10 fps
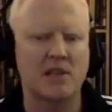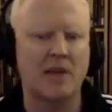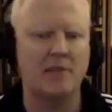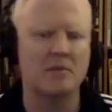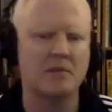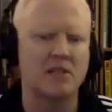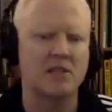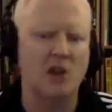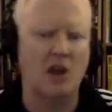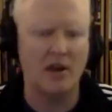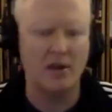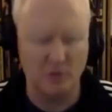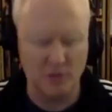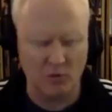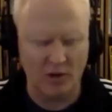happened to meet this guy who
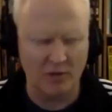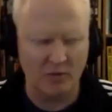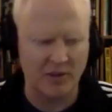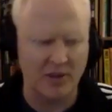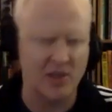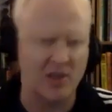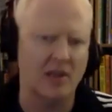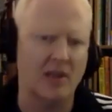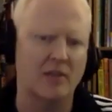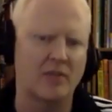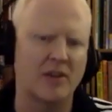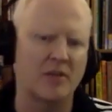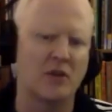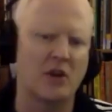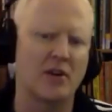was working with us at the
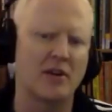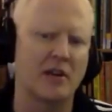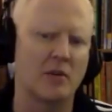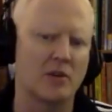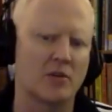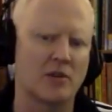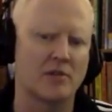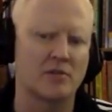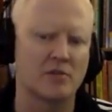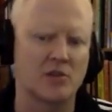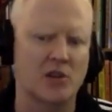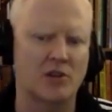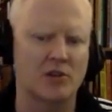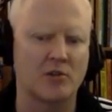Vancouver Area Network of Drug Users, Dr.